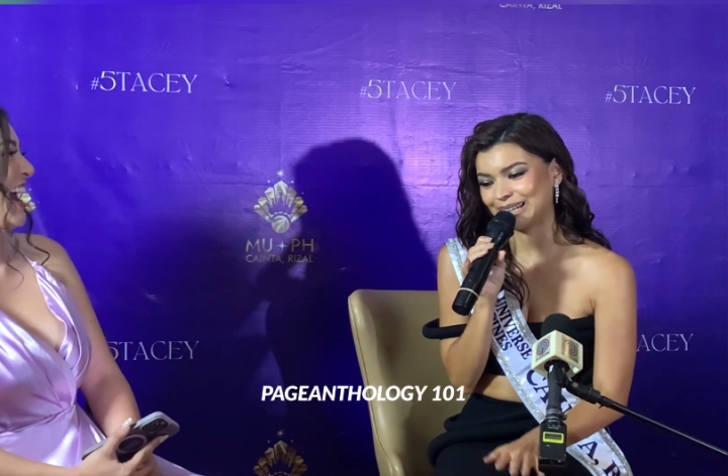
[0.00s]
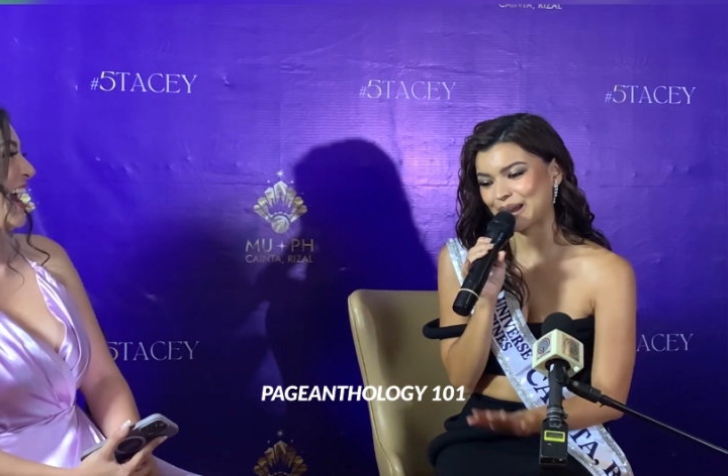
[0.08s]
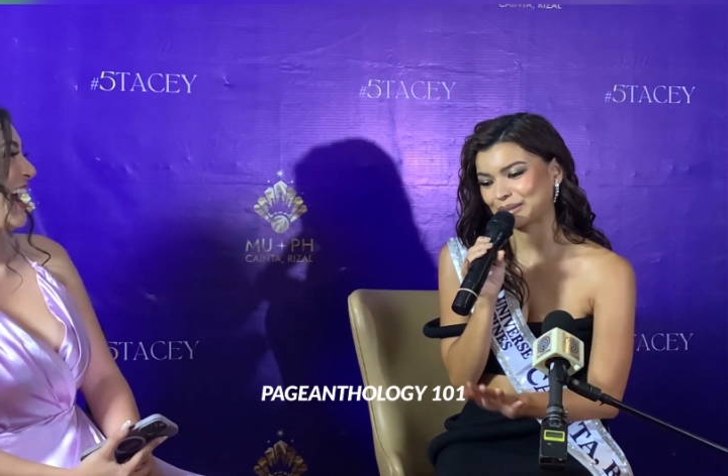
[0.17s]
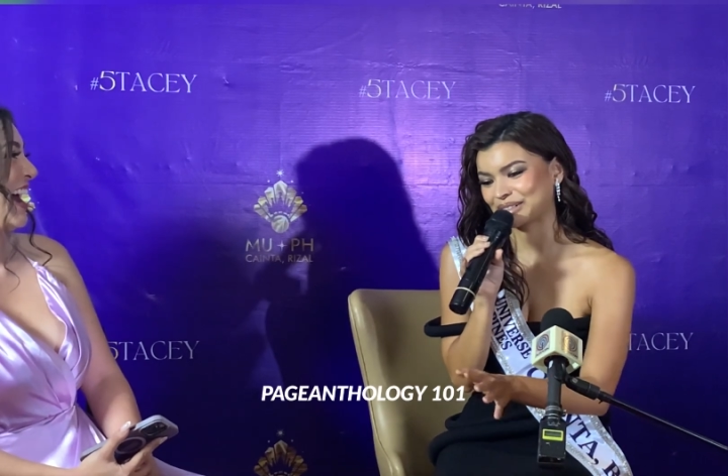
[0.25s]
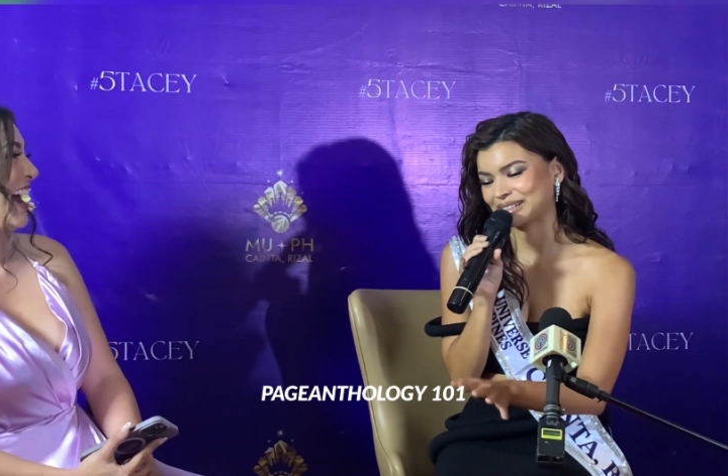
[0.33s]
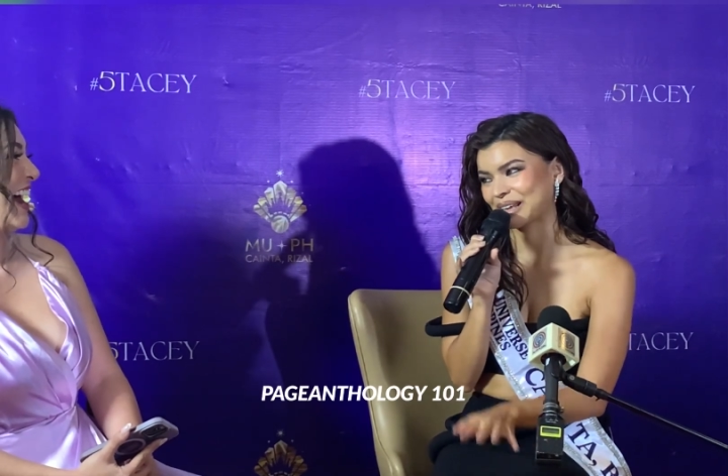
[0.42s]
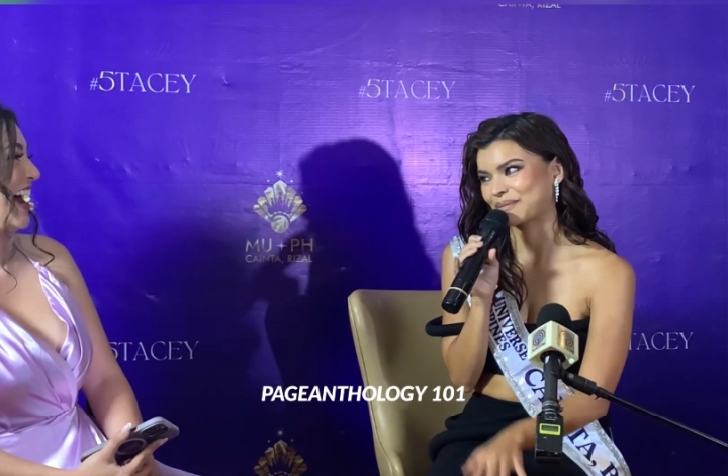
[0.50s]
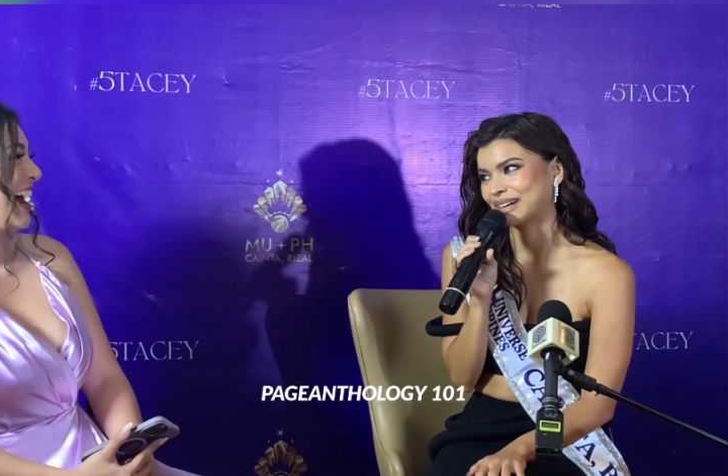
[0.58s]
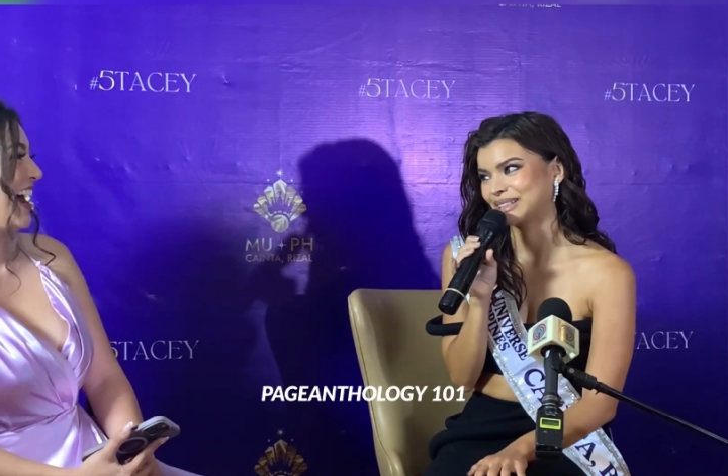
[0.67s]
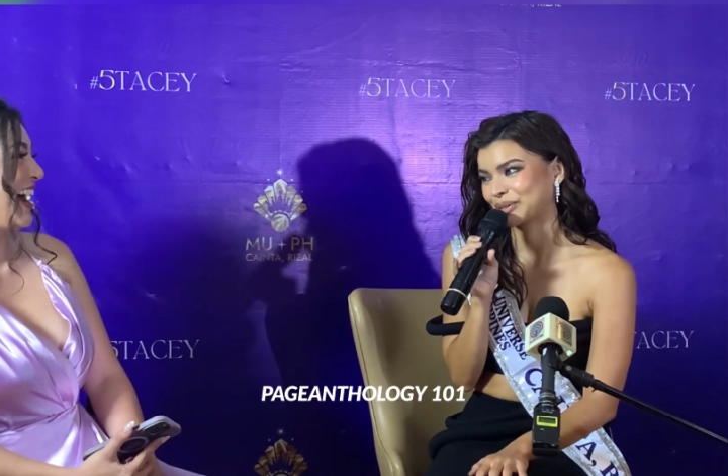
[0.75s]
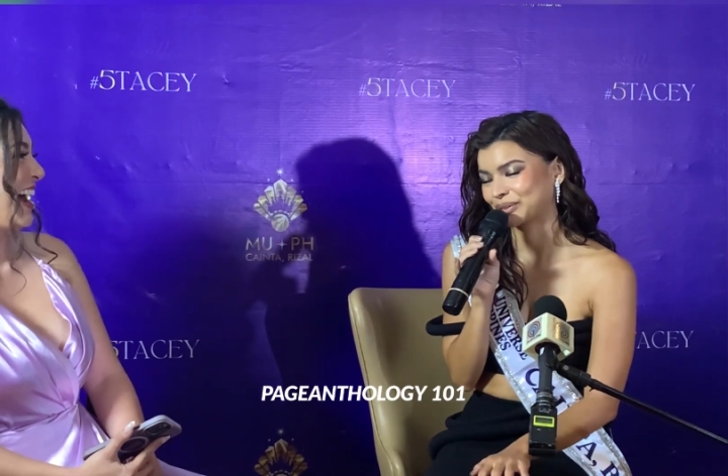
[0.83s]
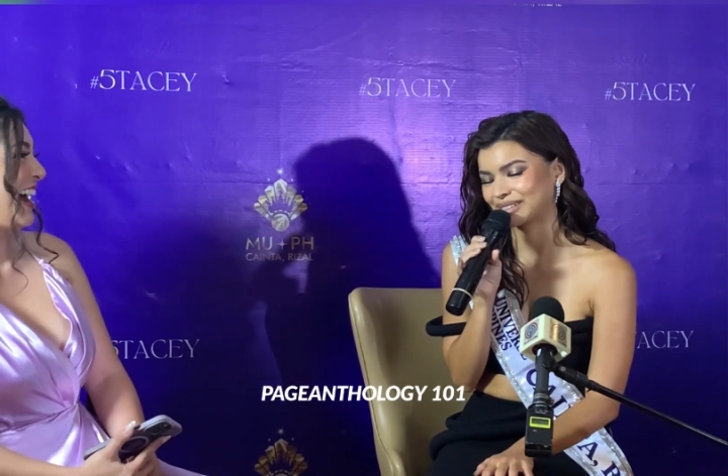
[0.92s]
and now she's like my
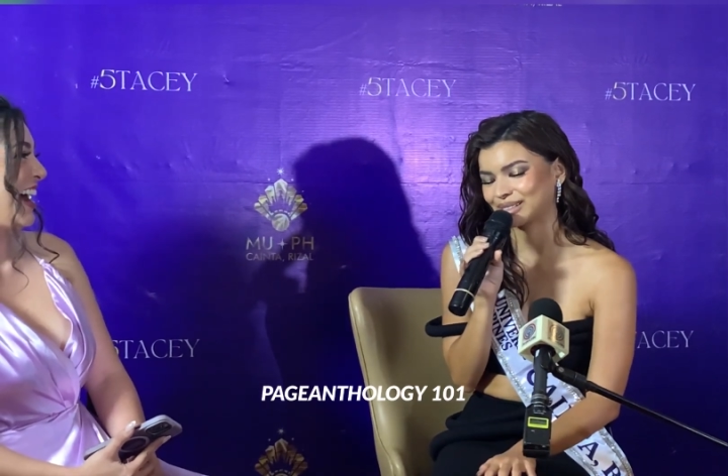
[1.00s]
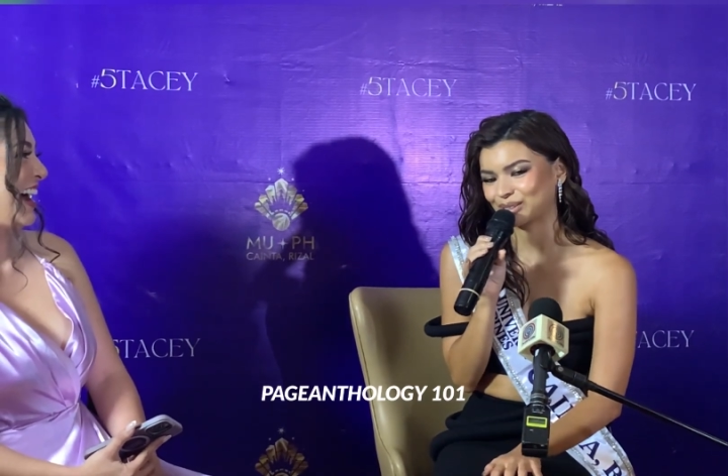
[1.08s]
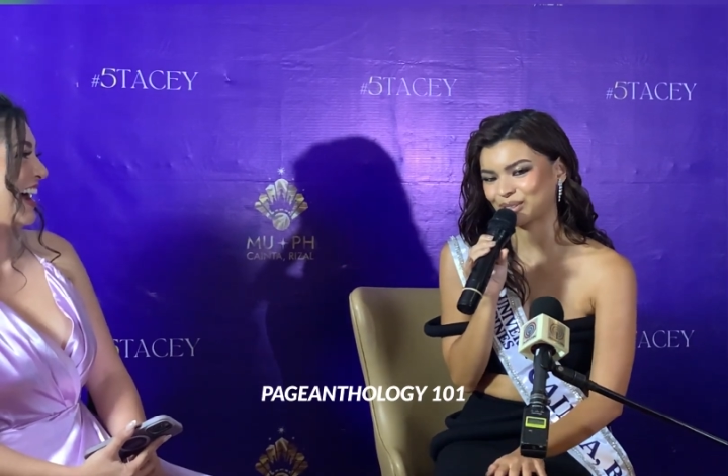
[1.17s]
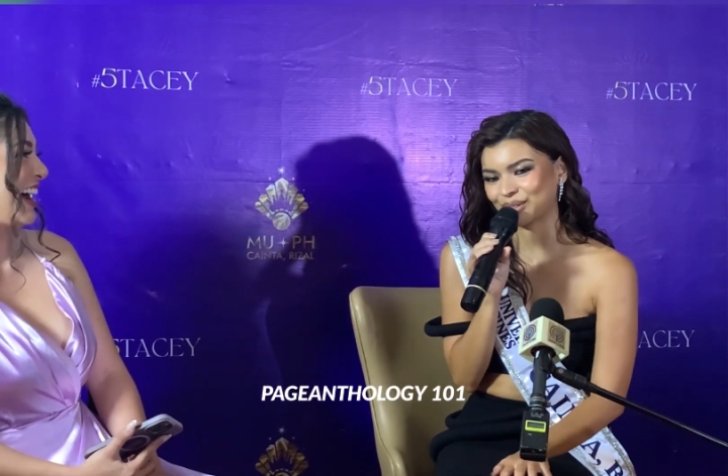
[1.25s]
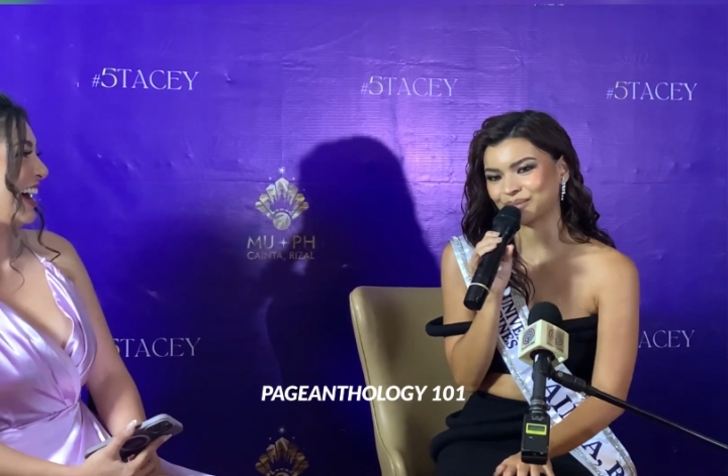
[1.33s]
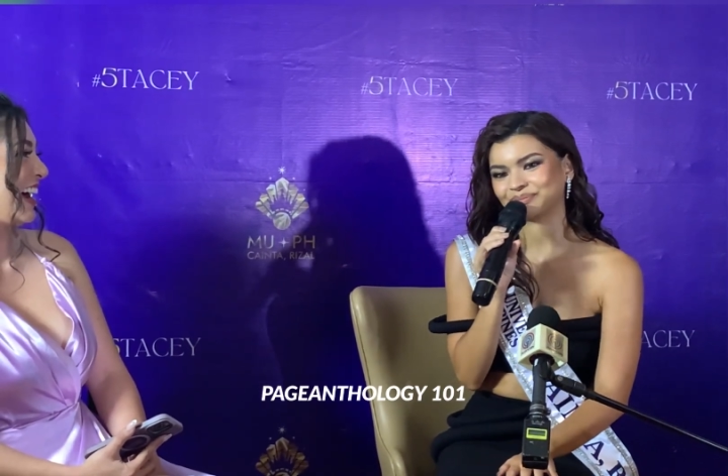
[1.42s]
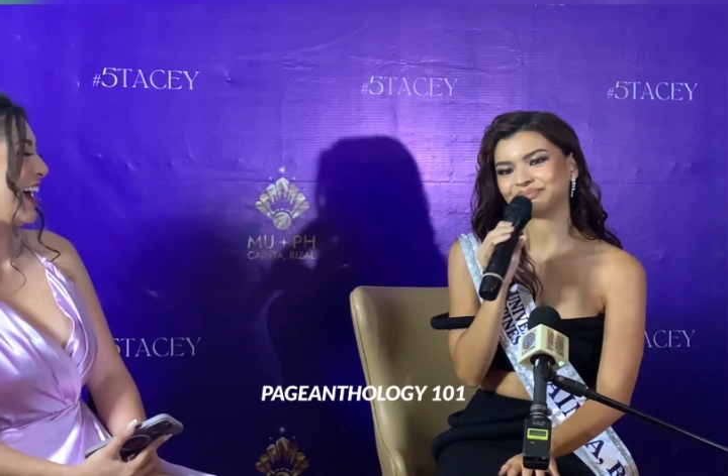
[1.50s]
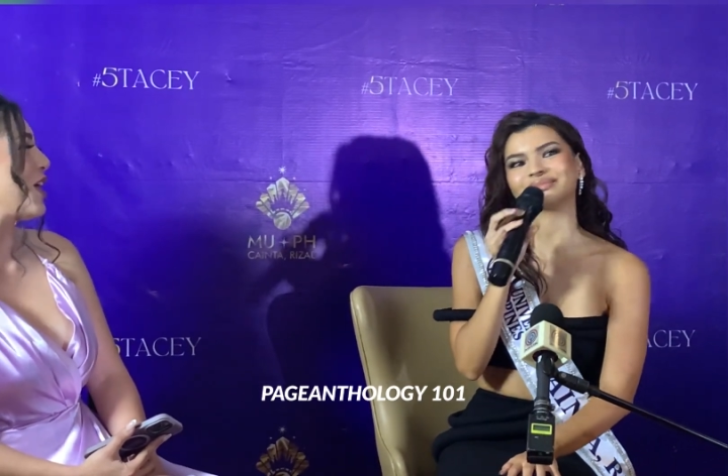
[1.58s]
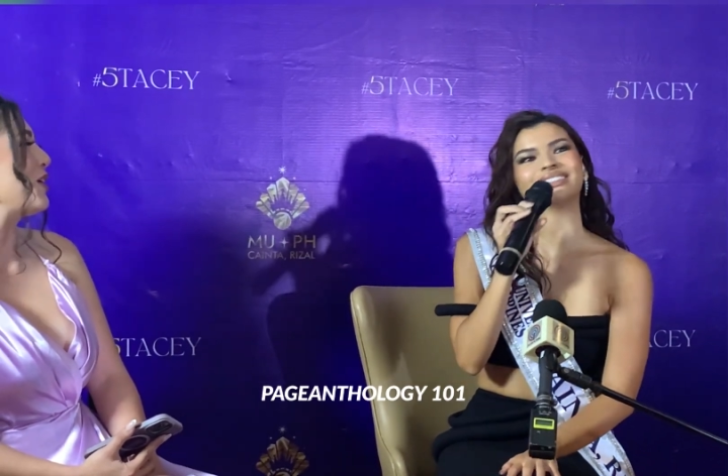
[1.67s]
little sister.